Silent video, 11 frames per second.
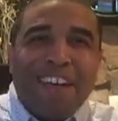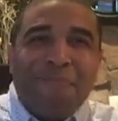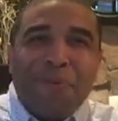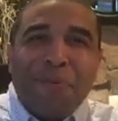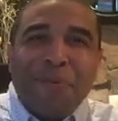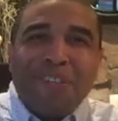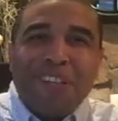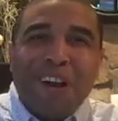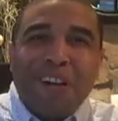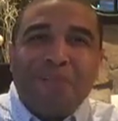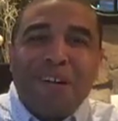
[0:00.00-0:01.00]
But when we're
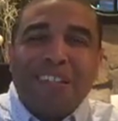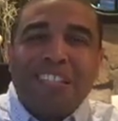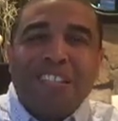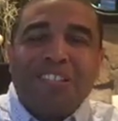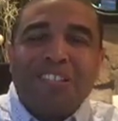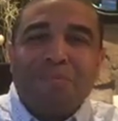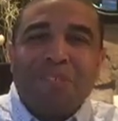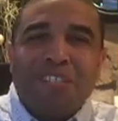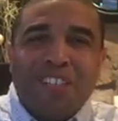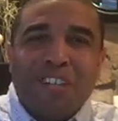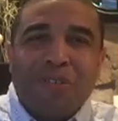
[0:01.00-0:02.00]
talking about leadership in
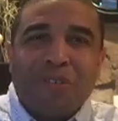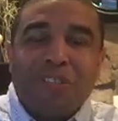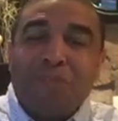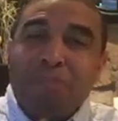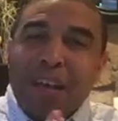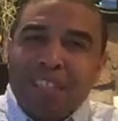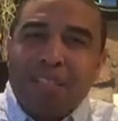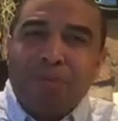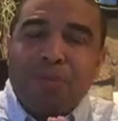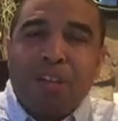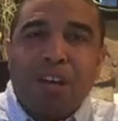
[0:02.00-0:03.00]
general, especially
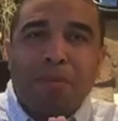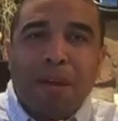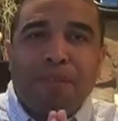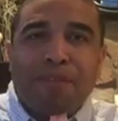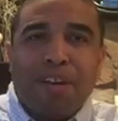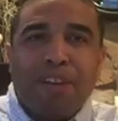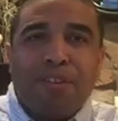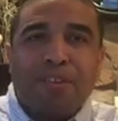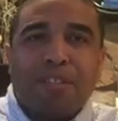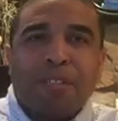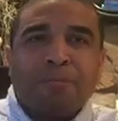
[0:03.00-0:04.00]
when we're talking about failures,